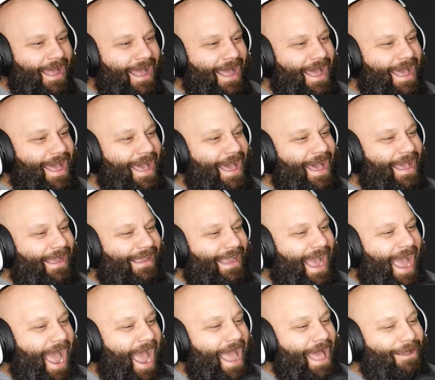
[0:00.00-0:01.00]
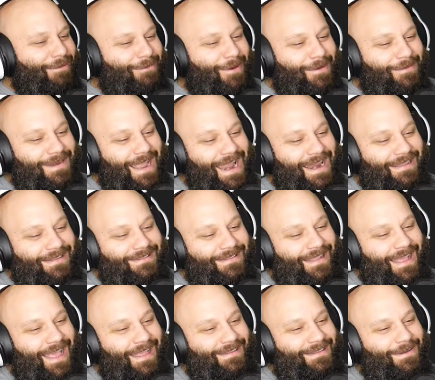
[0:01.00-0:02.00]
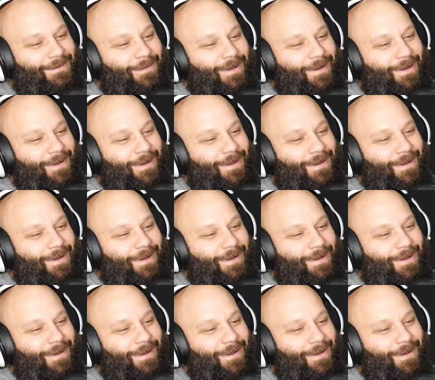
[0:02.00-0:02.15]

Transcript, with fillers: Uh, Kyle wrote down his last